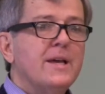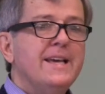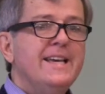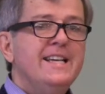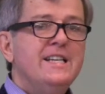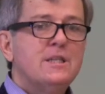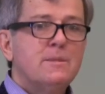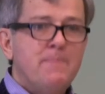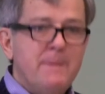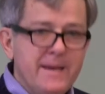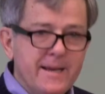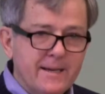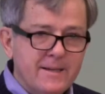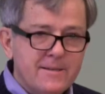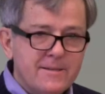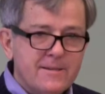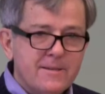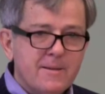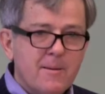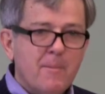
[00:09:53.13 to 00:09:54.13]
He
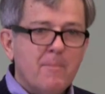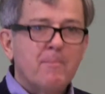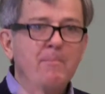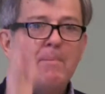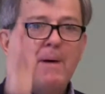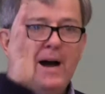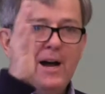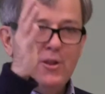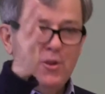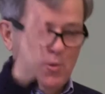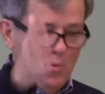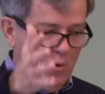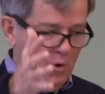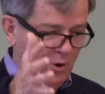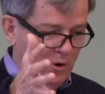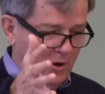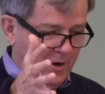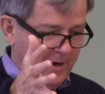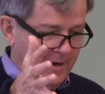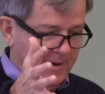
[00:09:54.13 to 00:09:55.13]
speaks by the
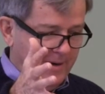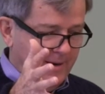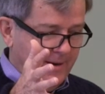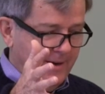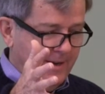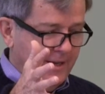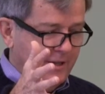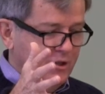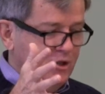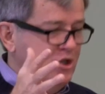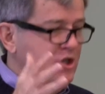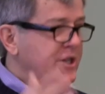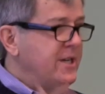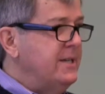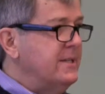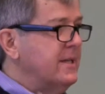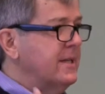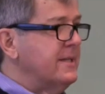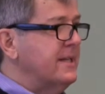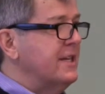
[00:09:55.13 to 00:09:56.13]
word.
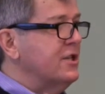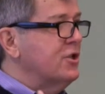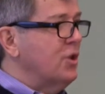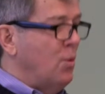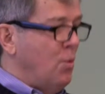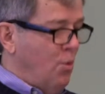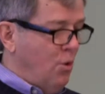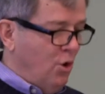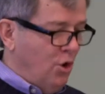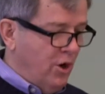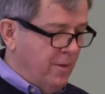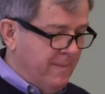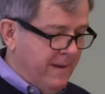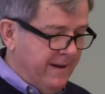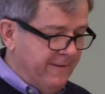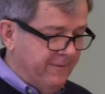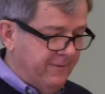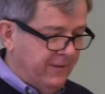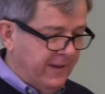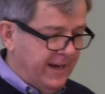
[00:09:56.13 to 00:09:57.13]
Jesus is the word
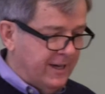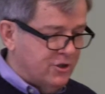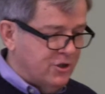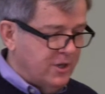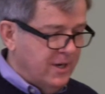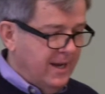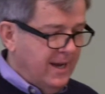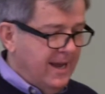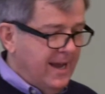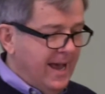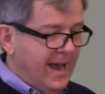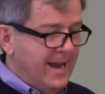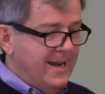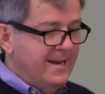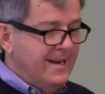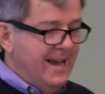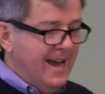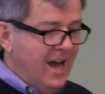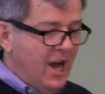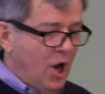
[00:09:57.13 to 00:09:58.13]
made flesh.
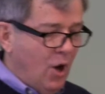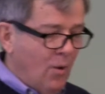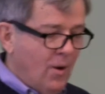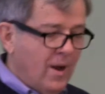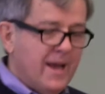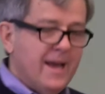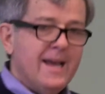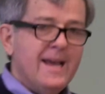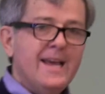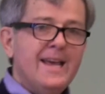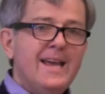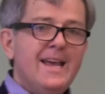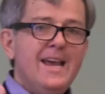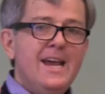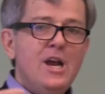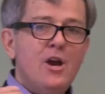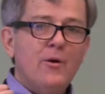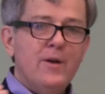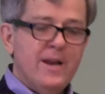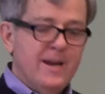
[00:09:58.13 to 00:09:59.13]
And now,
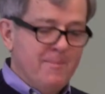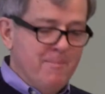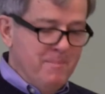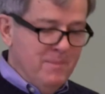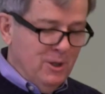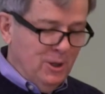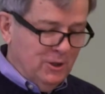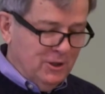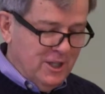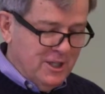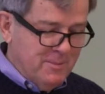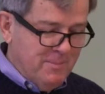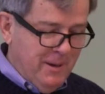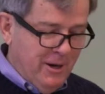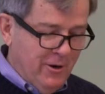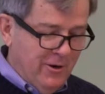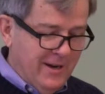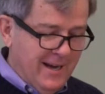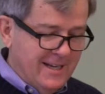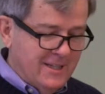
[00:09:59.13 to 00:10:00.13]
here in Milton's
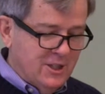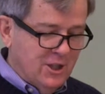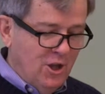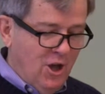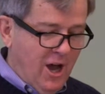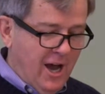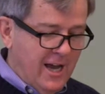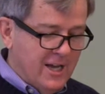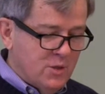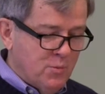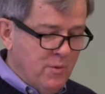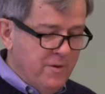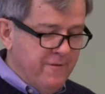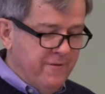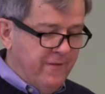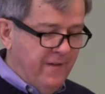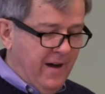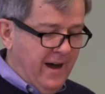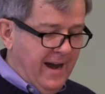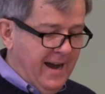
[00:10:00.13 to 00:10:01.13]
Paradise Lost, we
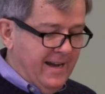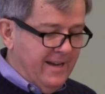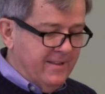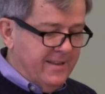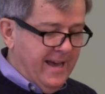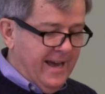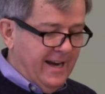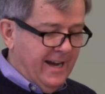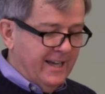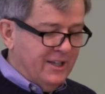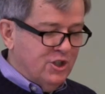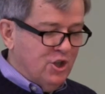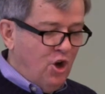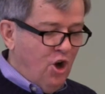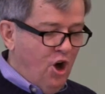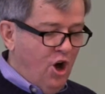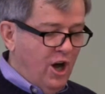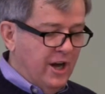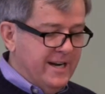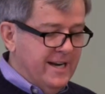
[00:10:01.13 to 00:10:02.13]
find that a
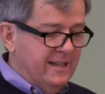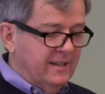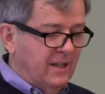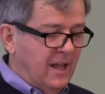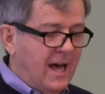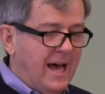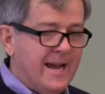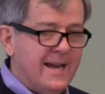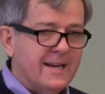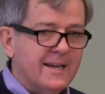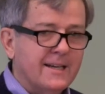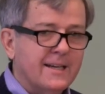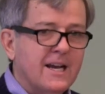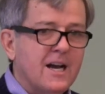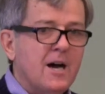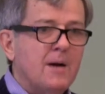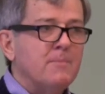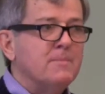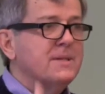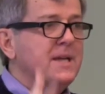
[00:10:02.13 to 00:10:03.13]
tawny lion
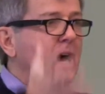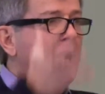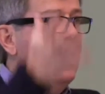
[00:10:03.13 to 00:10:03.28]
comes